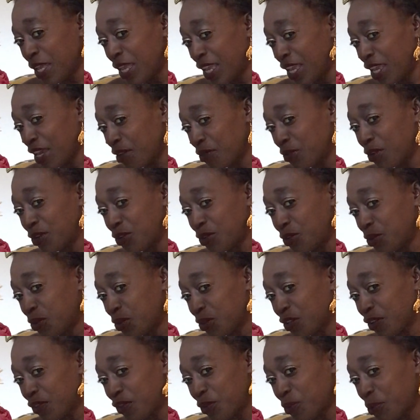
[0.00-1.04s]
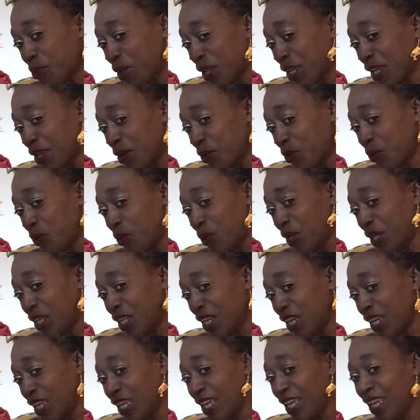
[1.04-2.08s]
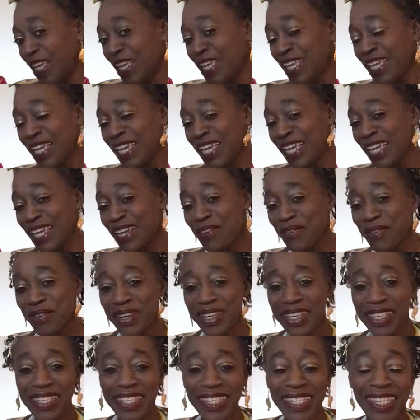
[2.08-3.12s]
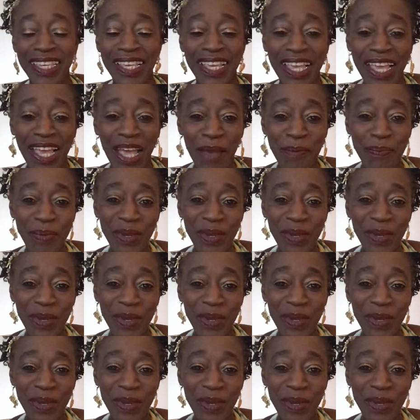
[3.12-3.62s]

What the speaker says: Aries daughter for my queenly earrings, a